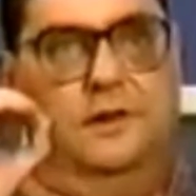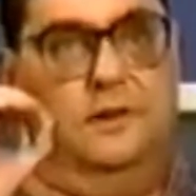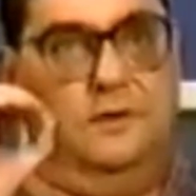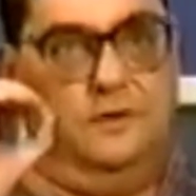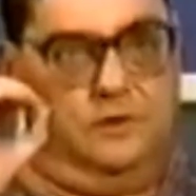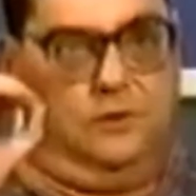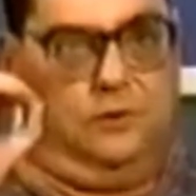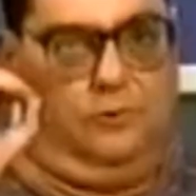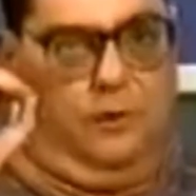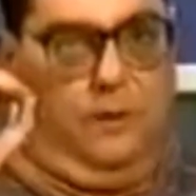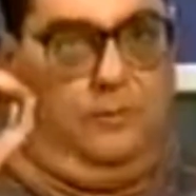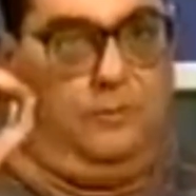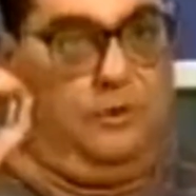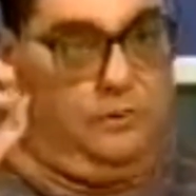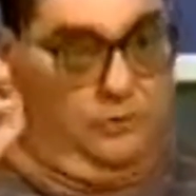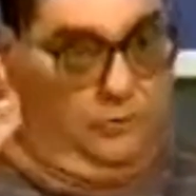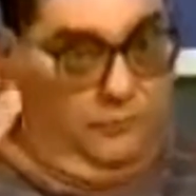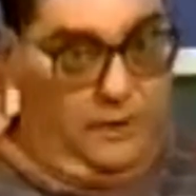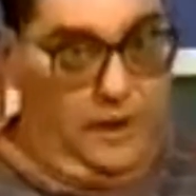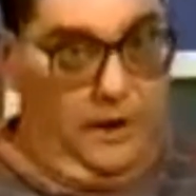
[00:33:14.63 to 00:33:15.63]
gets
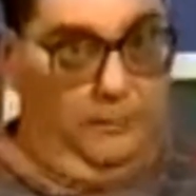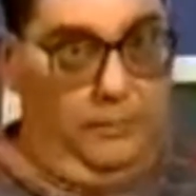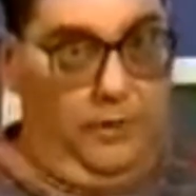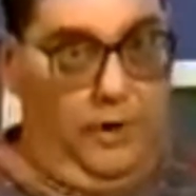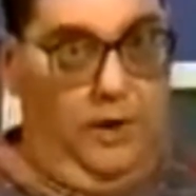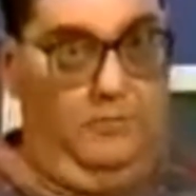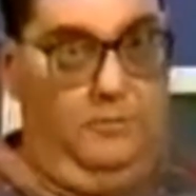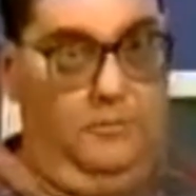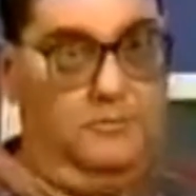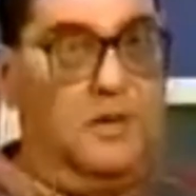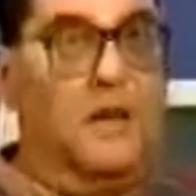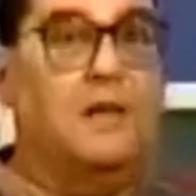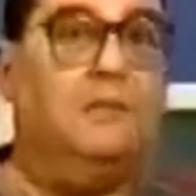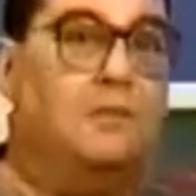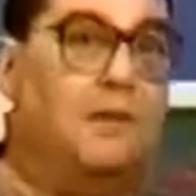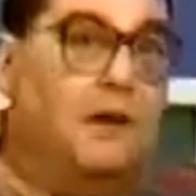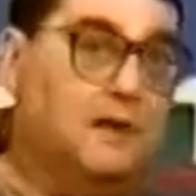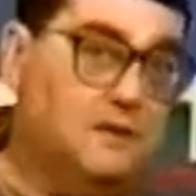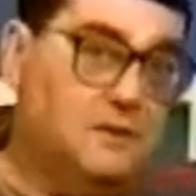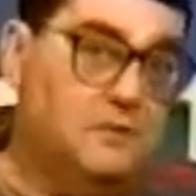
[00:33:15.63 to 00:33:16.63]
corrupted, you've got problems.
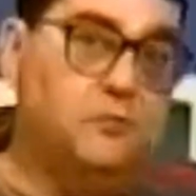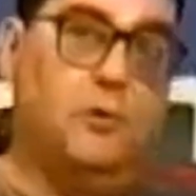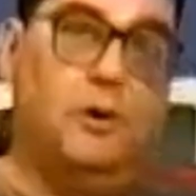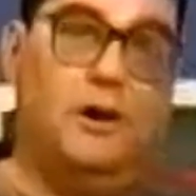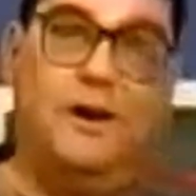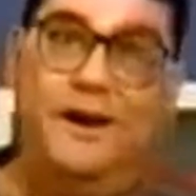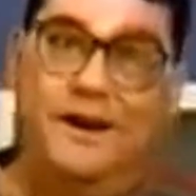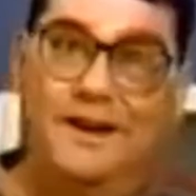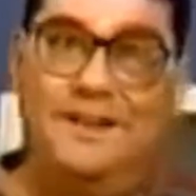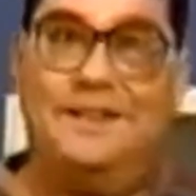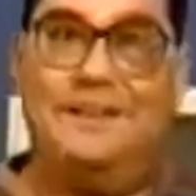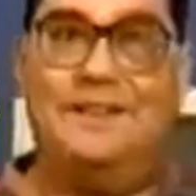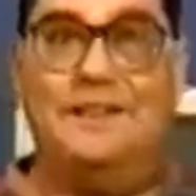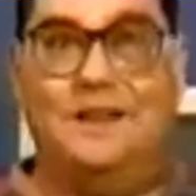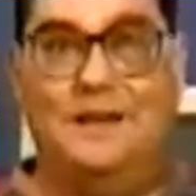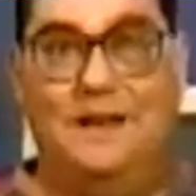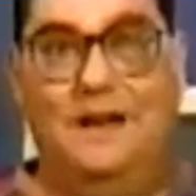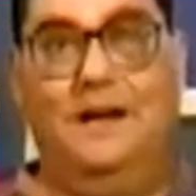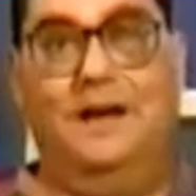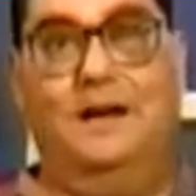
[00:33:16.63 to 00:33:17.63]
And that's what I
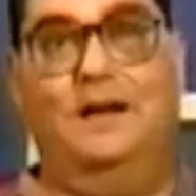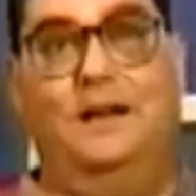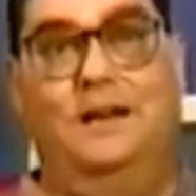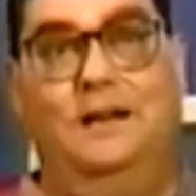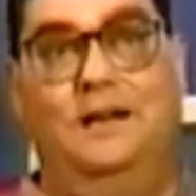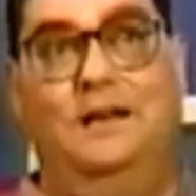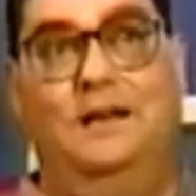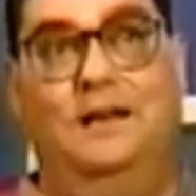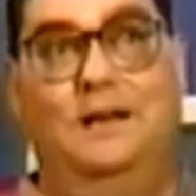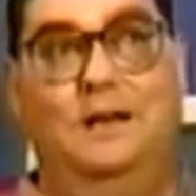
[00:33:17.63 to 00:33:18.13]
think I